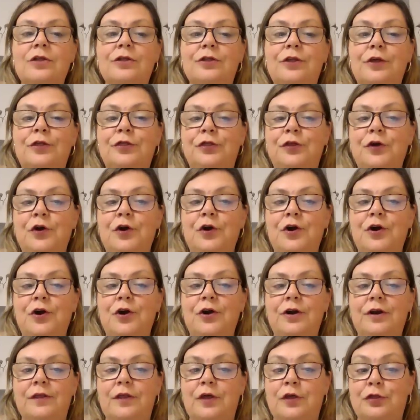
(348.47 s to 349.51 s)
the
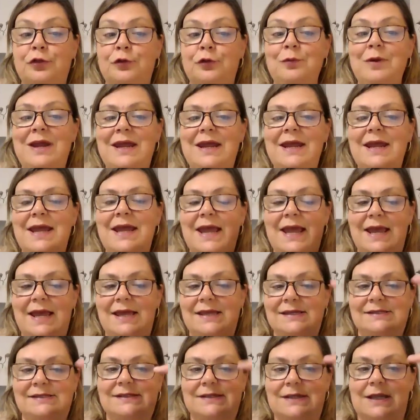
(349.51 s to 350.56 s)
3
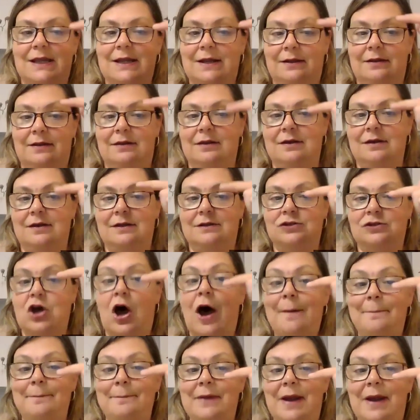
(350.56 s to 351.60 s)
is the
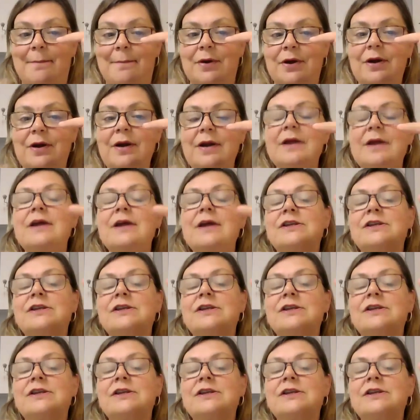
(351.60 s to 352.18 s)
top number.